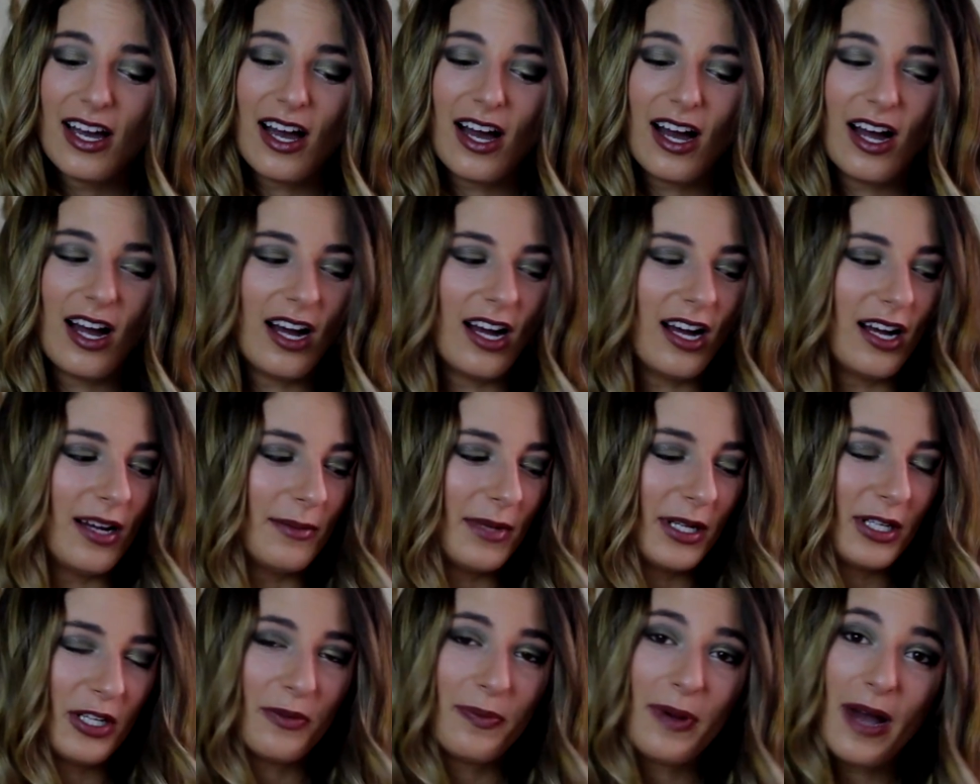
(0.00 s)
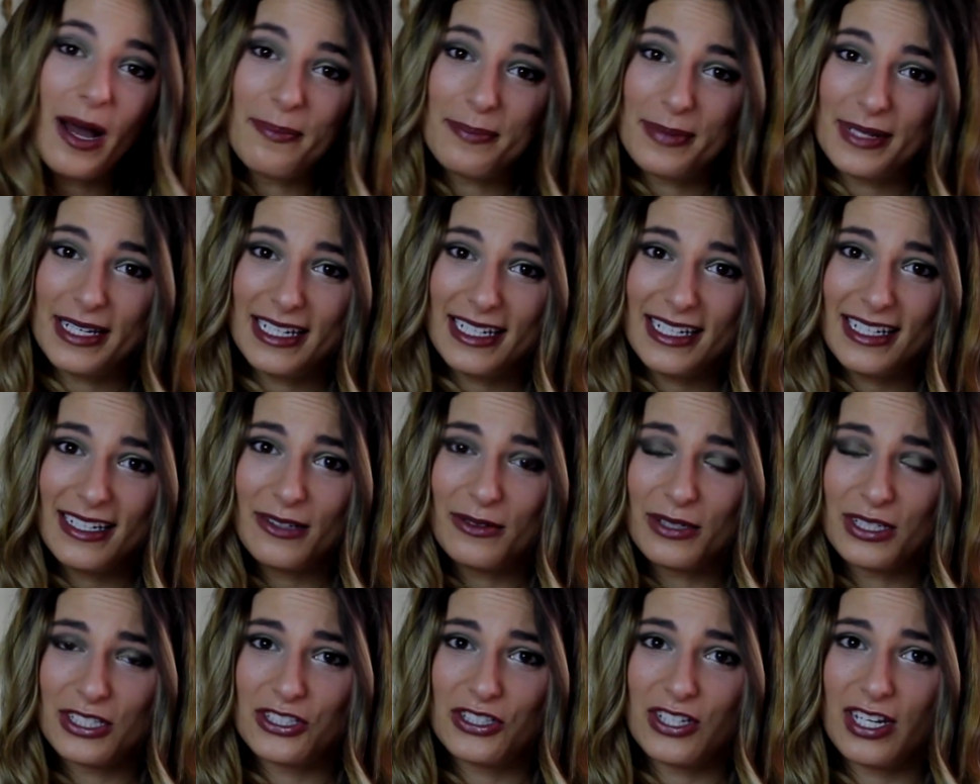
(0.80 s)
a new puppy,
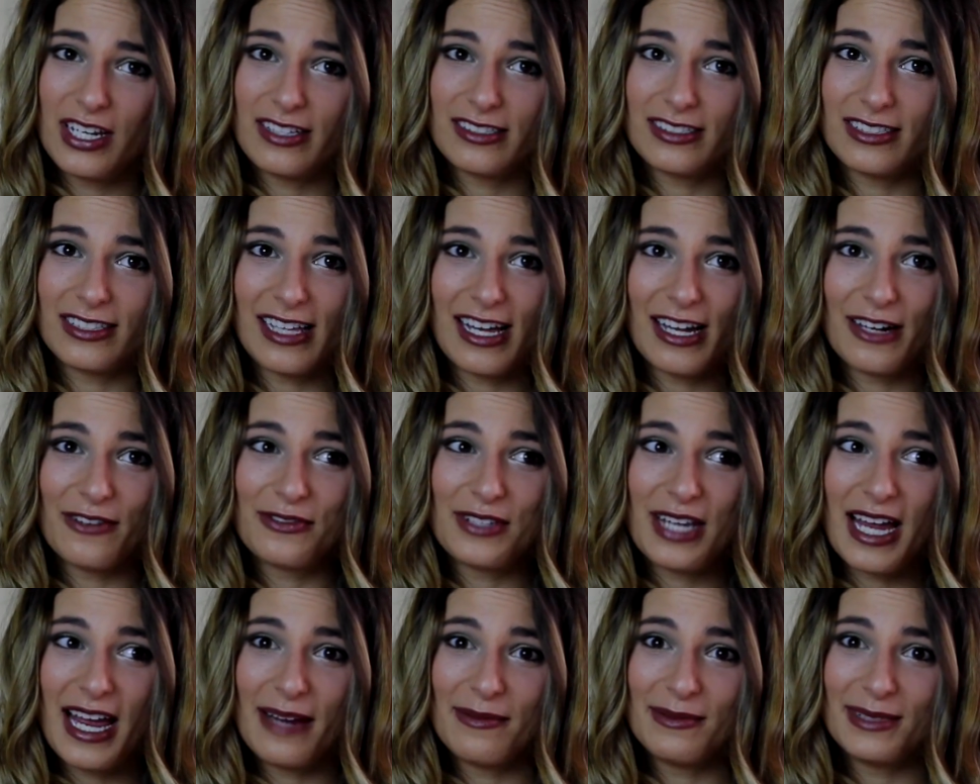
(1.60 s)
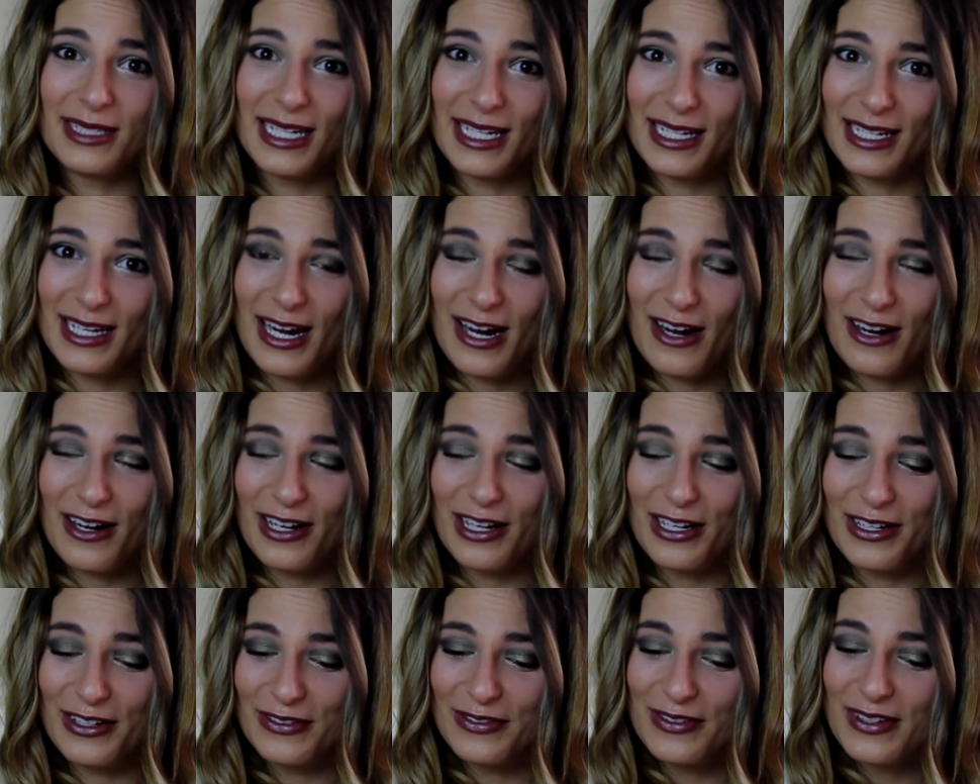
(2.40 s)
which takes a lot of time to take
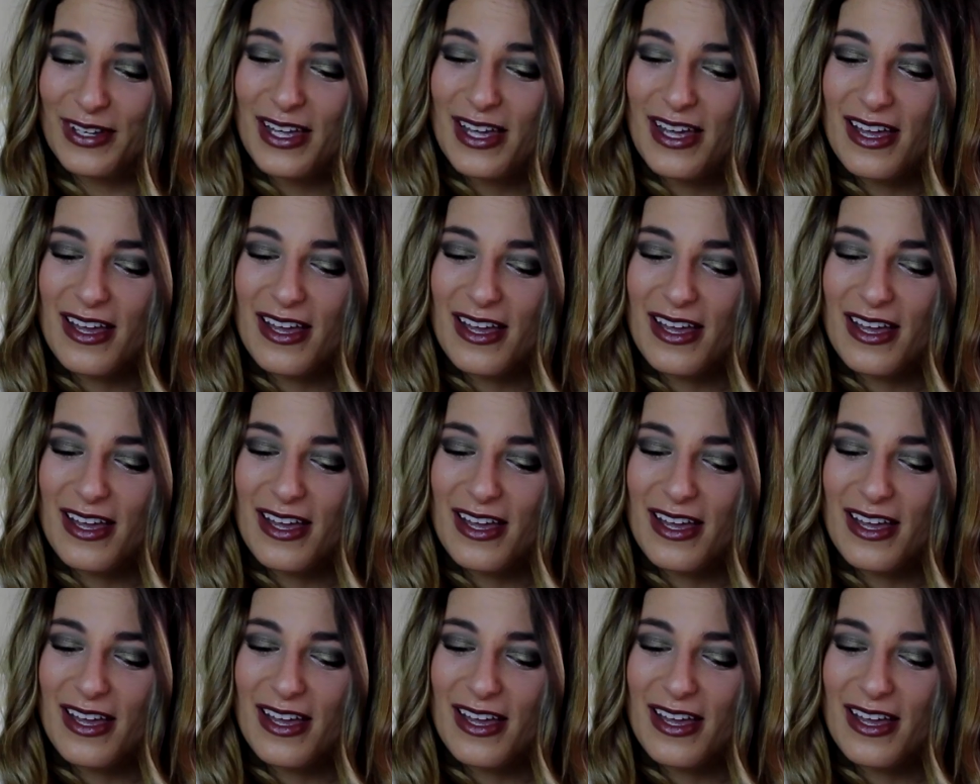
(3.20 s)
care of,